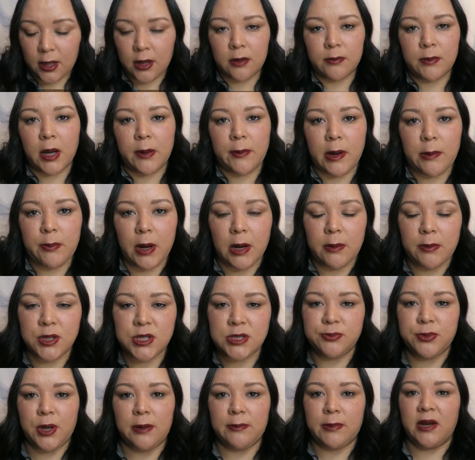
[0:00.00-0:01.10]
or not my primer
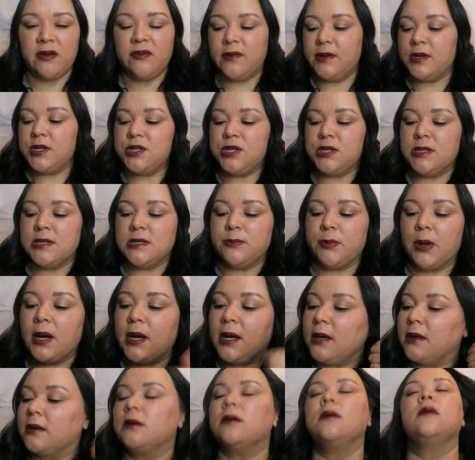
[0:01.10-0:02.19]
spray, my finishing
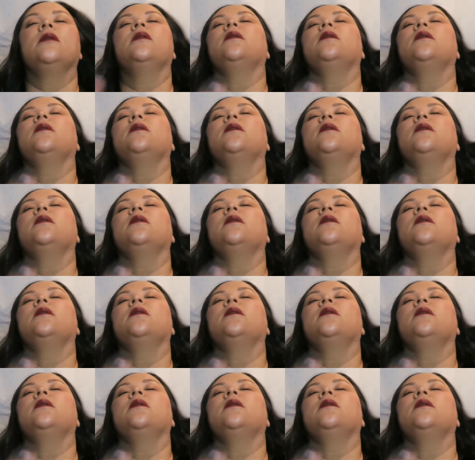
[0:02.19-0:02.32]
spray.